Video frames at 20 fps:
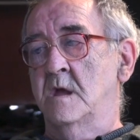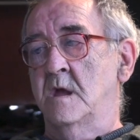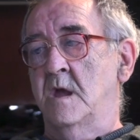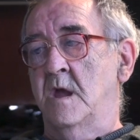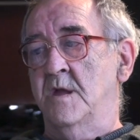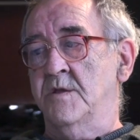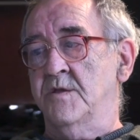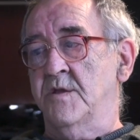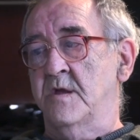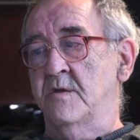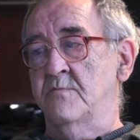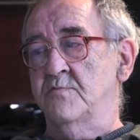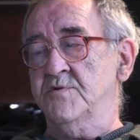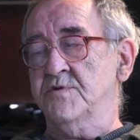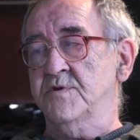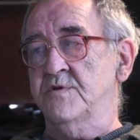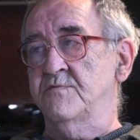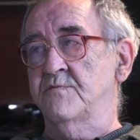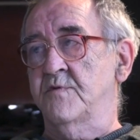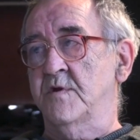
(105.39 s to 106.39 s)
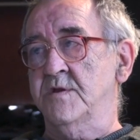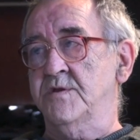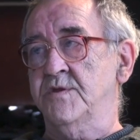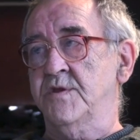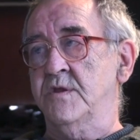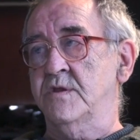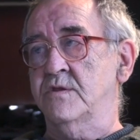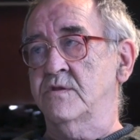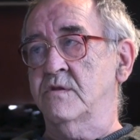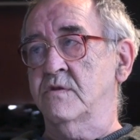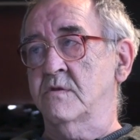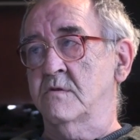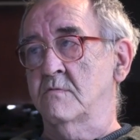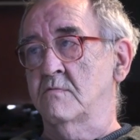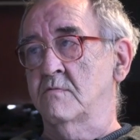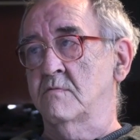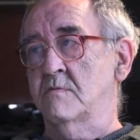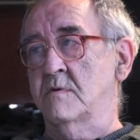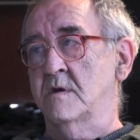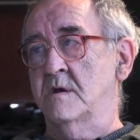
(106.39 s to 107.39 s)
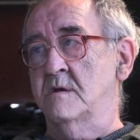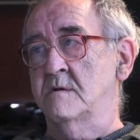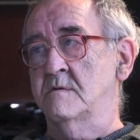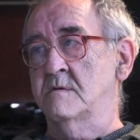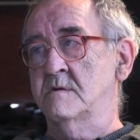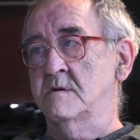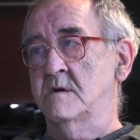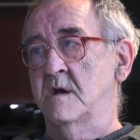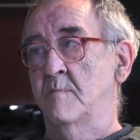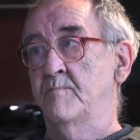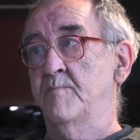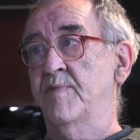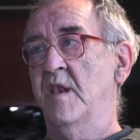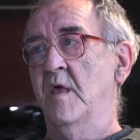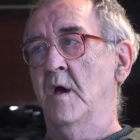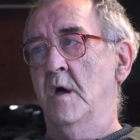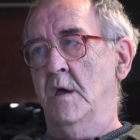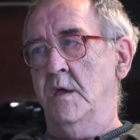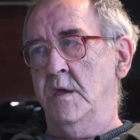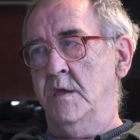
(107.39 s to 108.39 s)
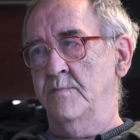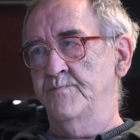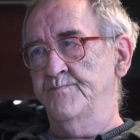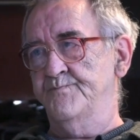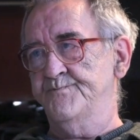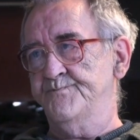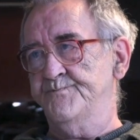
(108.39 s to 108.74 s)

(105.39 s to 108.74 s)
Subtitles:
and I was invited to apply.